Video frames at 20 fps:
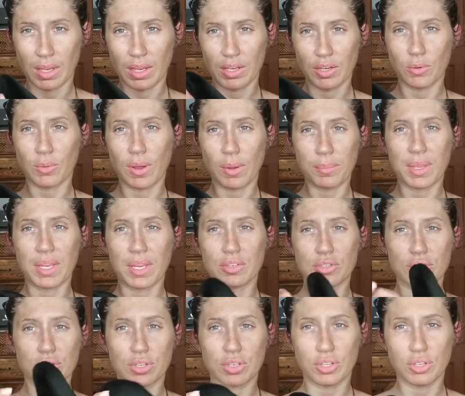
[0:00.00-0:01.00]
And you want to make
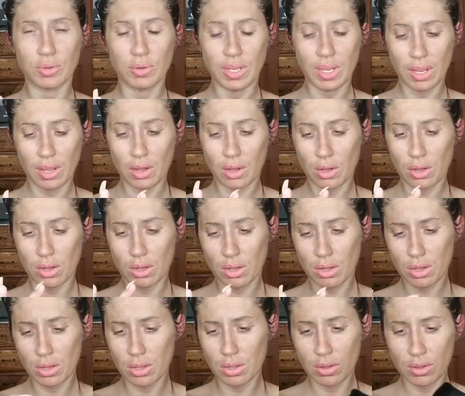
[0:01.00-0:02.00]
sure you get
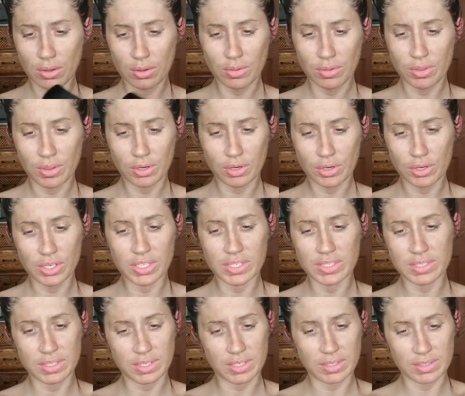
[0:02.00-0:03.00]
all the
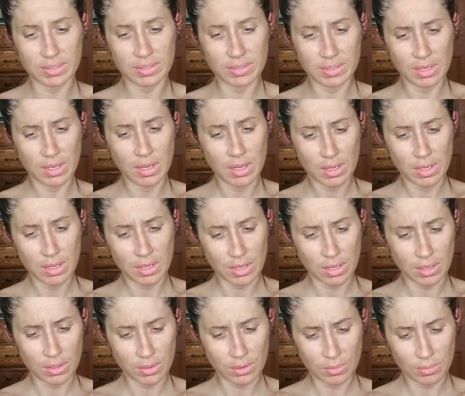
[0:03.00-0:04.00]
creases.
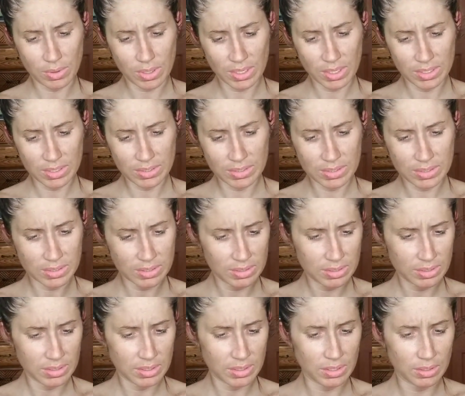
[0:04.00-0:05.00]
Otherwise,
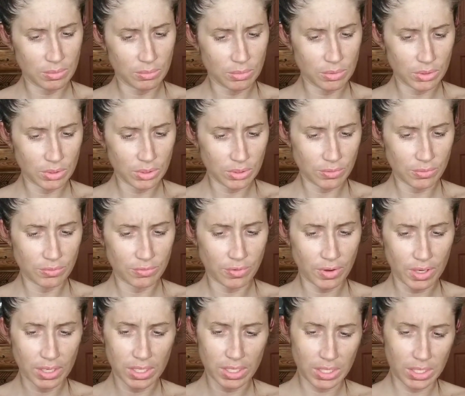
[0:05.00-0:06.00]
it will look
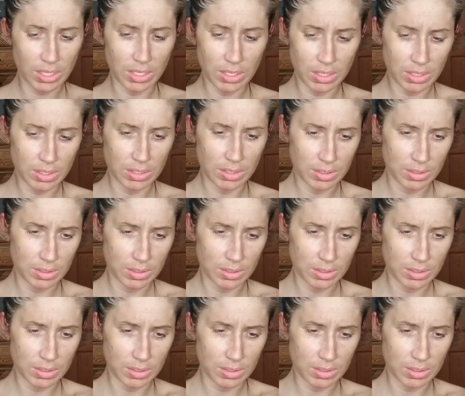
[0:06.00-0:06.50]
funky.